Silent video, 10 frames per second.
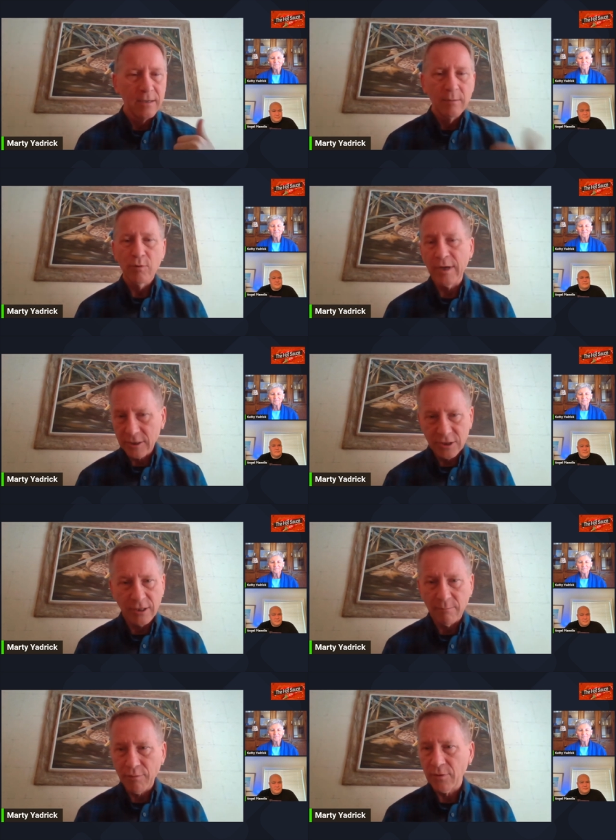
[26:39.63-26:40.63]

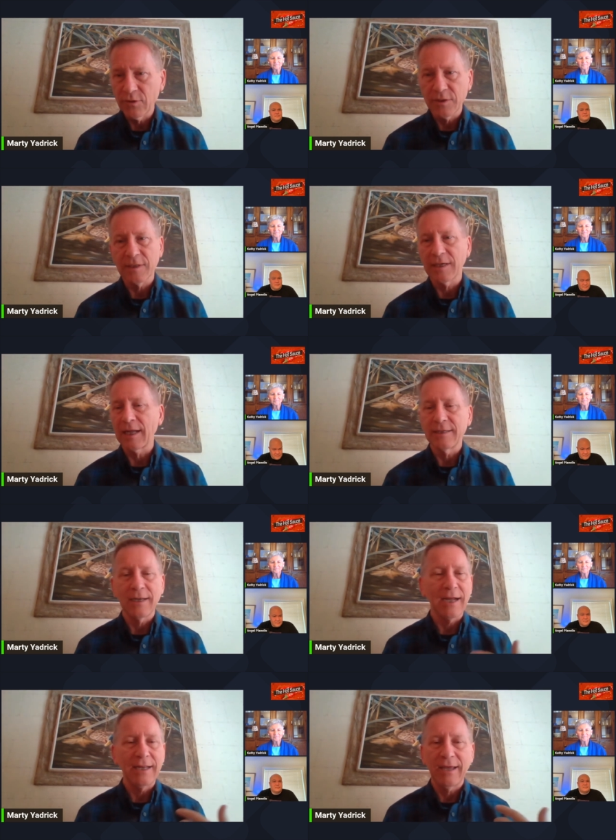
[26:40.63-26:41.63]
production and purchasing. I did
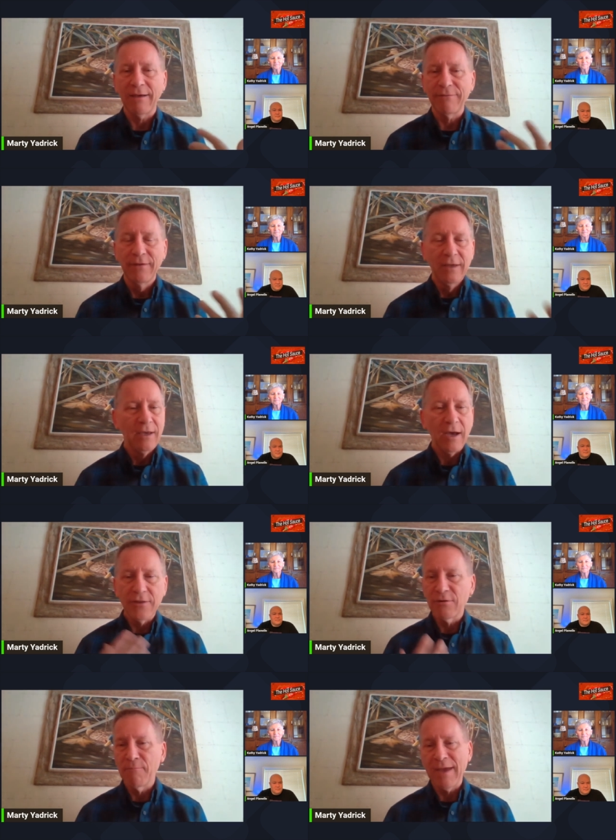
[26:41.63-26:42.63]
not have
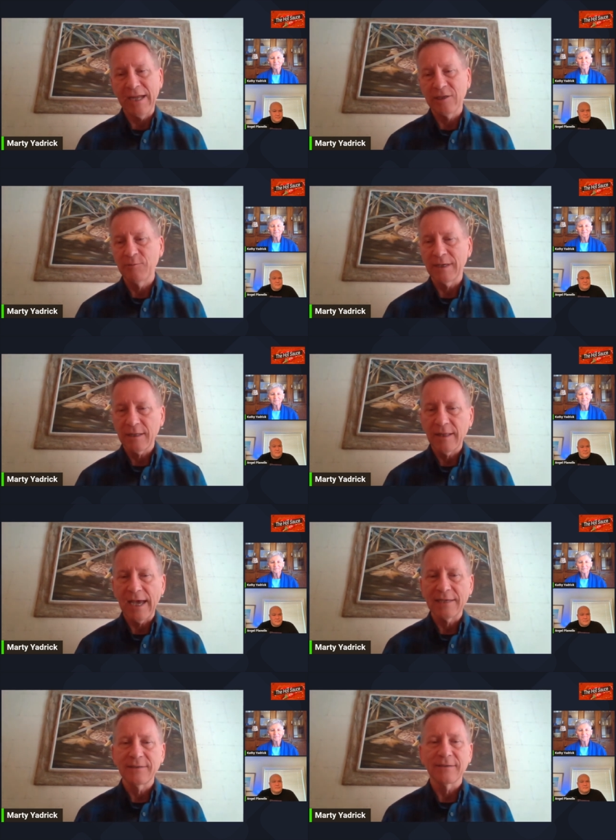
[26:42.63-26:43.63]
other management
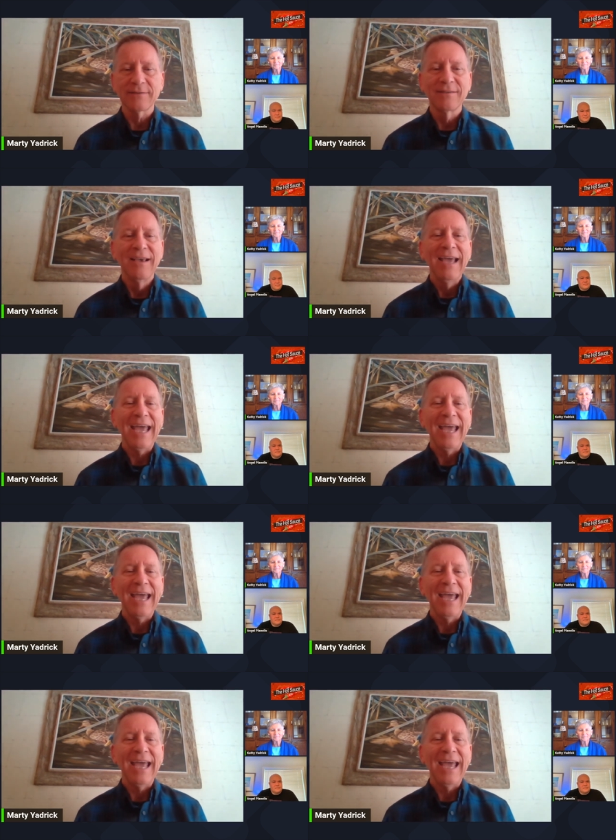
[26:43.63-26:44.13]
classes.